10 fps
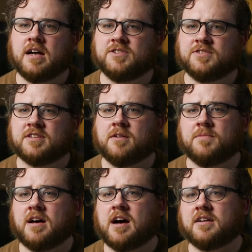I chose to come
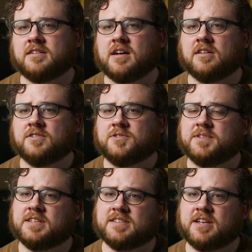to Hocking College
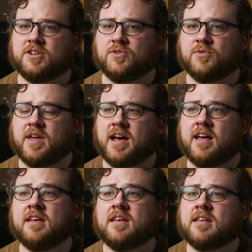because I knew that
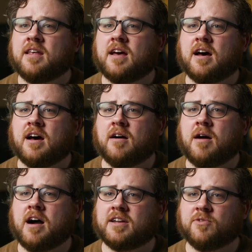uh,
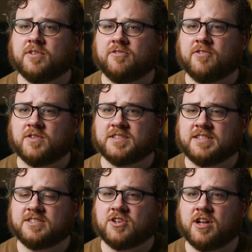Hocking really focuses